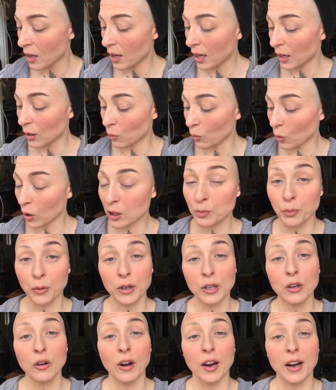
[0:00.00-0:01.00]
and it works
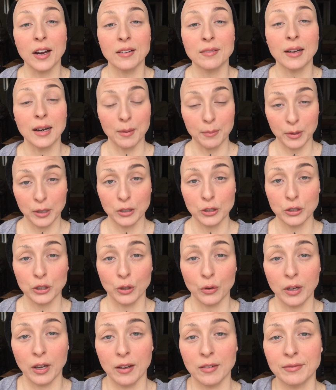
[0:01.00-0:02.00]
pretty great, and I'm going to
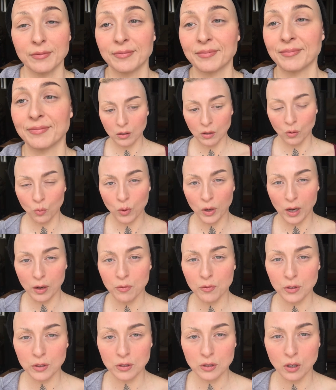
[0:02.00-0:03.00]
show you. When I
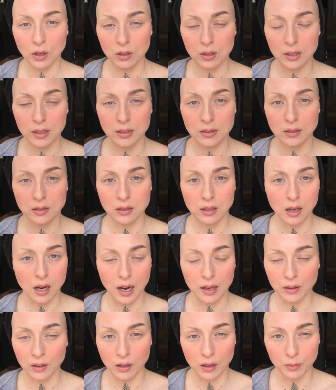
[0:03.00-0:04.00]
first heard this,
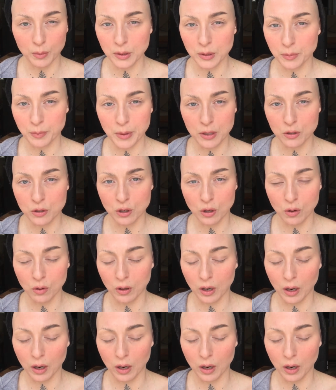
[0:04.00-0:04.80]
I thought it must be a joke.